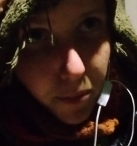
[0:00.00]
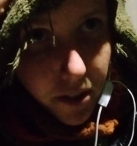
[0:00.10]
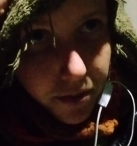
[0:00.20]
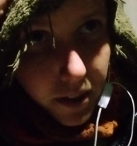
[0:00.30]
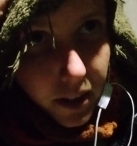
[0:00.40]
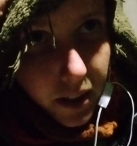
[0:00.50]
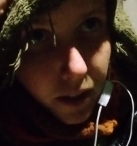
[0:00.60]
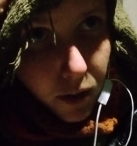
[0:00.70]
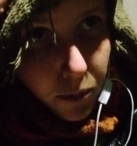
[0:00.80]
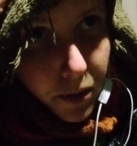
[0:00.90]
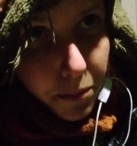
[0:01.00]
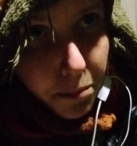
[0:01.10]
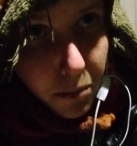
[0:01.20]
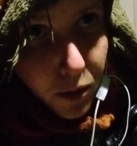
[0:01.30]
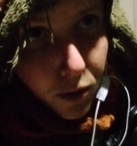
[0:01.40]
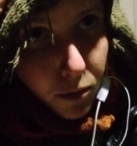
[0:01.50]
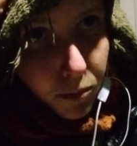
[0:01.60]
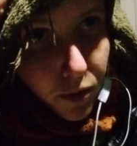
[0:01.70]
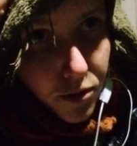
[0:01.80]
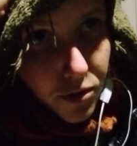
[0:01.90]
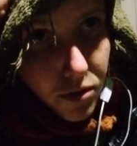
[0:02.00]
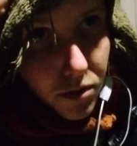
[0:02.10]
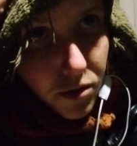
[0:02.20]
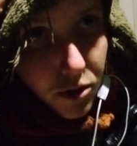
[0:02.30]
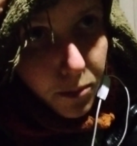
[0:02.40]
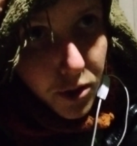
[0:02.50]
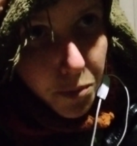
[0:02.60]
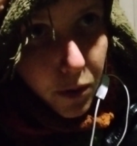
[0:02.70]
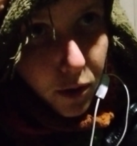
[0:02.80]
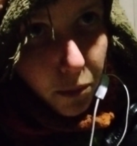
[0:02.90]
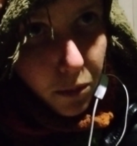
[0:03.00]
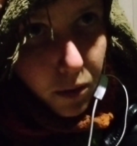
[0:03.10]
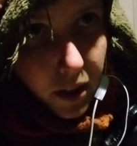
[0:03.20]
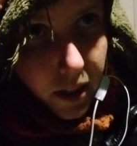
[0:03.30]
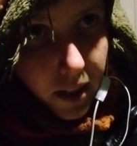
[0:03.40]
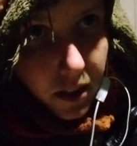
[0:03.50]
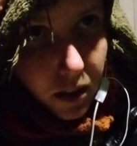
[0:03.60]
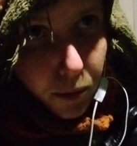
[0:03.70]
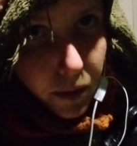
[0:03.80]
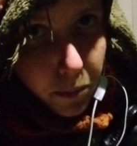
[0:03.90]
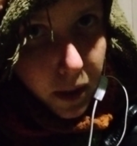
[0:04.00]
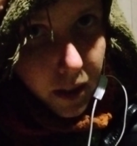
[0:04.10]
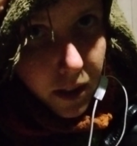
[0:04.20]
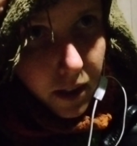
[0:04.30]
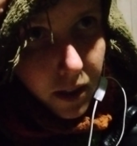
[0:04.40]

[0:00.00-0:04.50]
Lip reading: but I felt like Om Mani Padme Hum was so much more communicating with me.